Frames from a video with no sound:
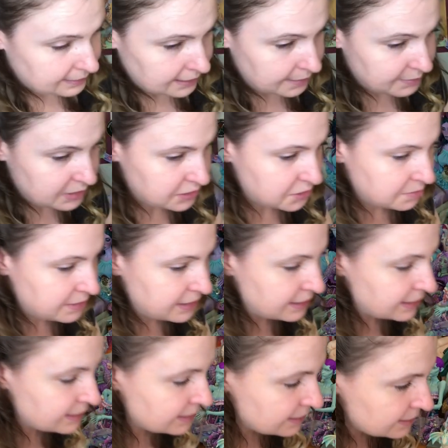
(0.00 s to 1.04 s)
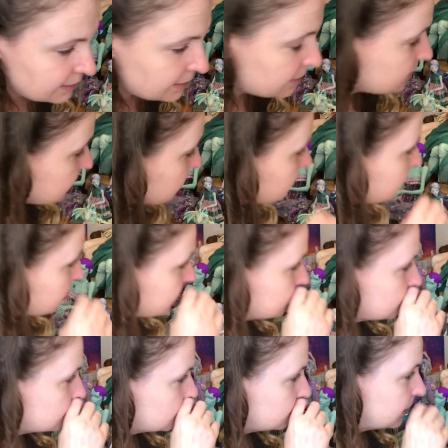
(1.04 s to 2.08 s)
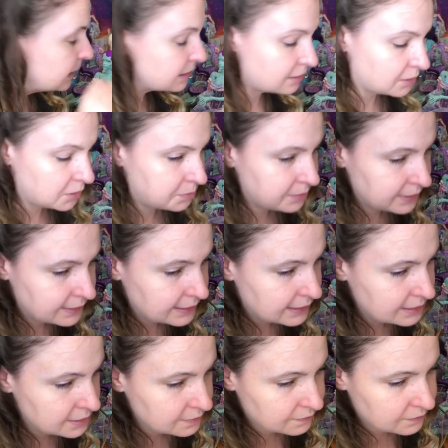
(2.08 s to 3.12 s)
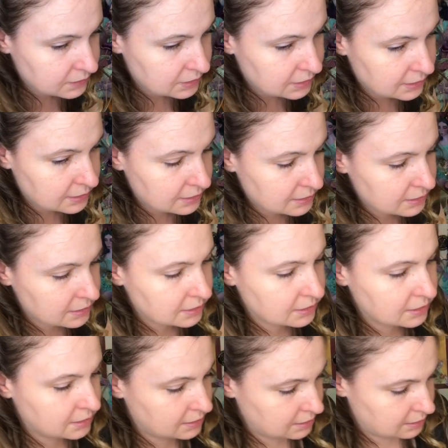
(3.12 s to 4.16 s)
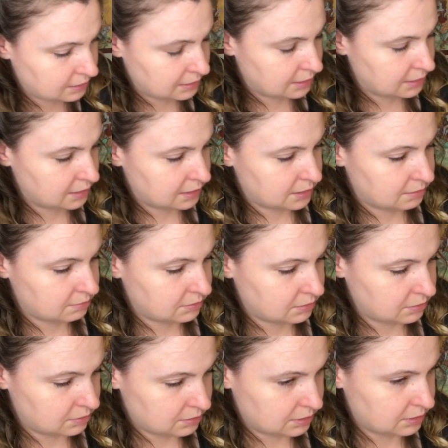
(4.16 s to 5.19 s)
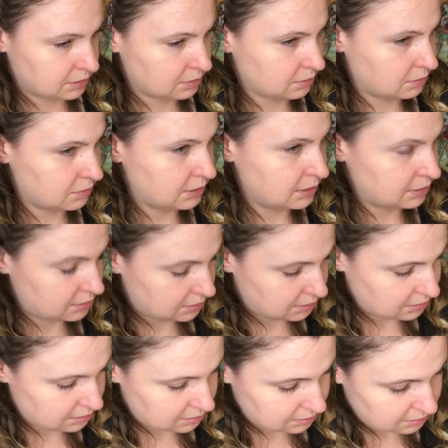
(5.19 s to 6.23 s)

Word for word: I'm assuming this is the doll, so let's open this first. Just going to...